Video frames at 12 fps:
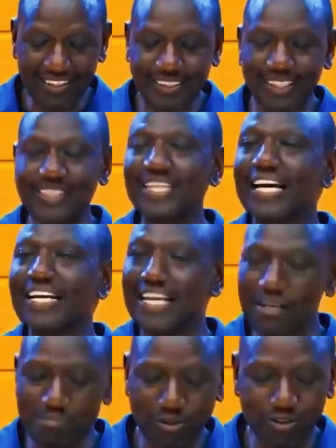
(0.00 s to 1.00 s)
it is
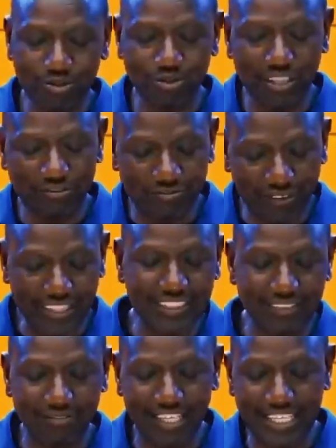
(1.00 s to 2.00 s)
unable to
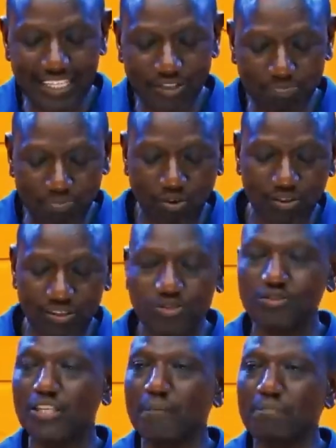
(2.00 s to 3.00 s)
effectively
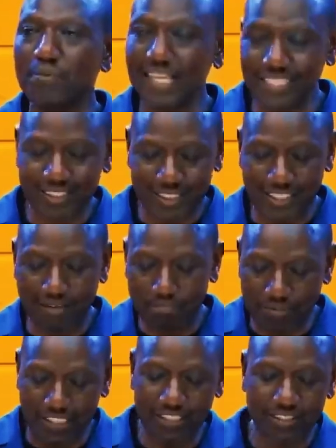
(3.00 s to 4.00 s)
respond to the
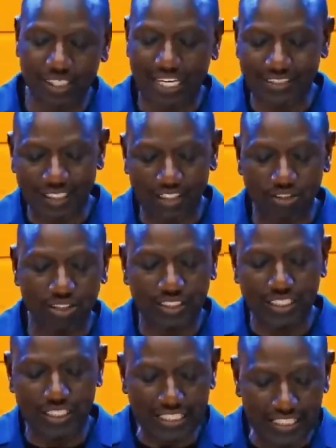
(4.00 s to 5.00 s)
pressing peace and
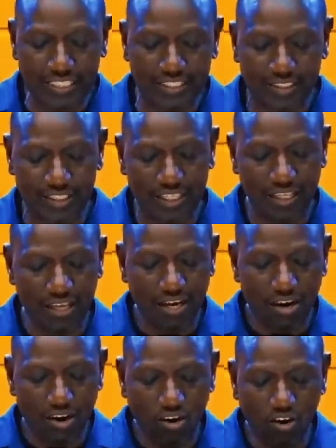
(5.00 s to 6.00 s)
security needs
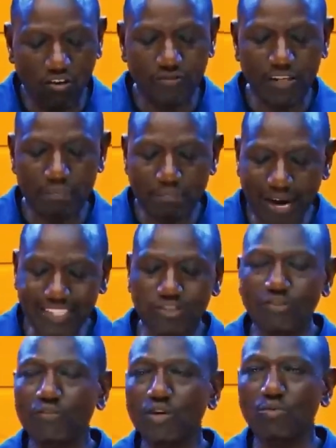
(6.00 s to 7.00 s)
of the
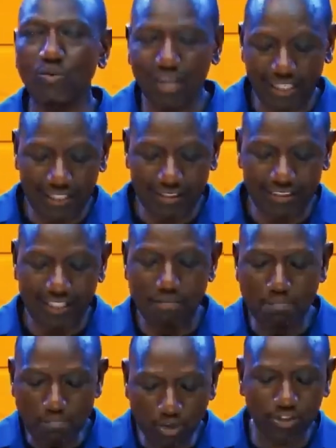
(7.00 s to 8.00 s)
parts of the world
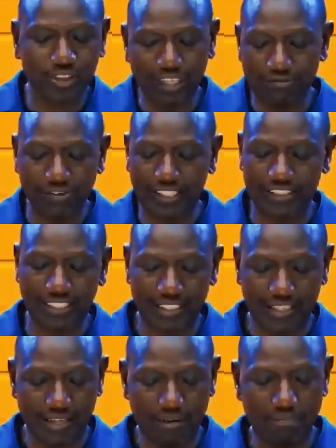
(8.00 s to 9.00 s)
most
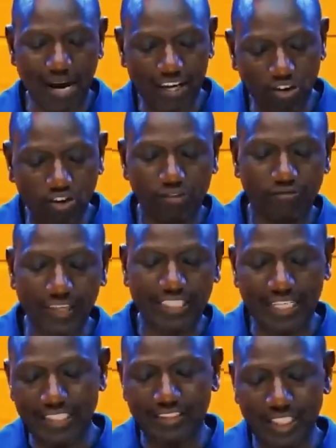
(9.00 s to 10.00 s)
affected by
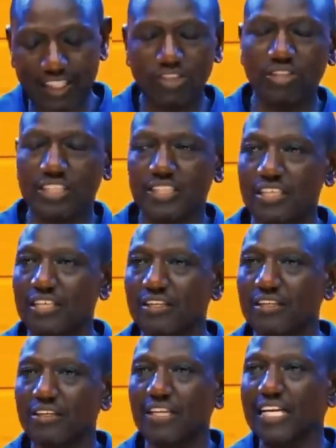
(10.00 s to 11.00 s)
conflict and insecurity
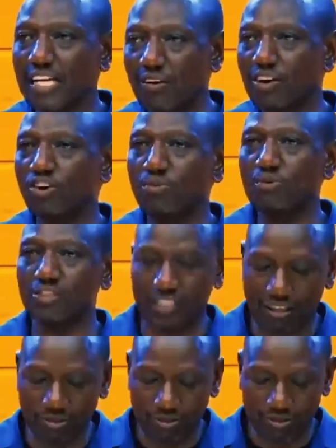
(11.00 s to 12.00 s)
in our global
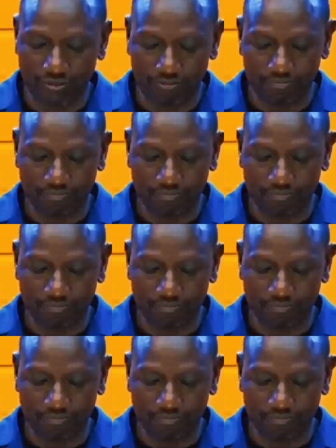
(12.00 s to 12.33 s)
south.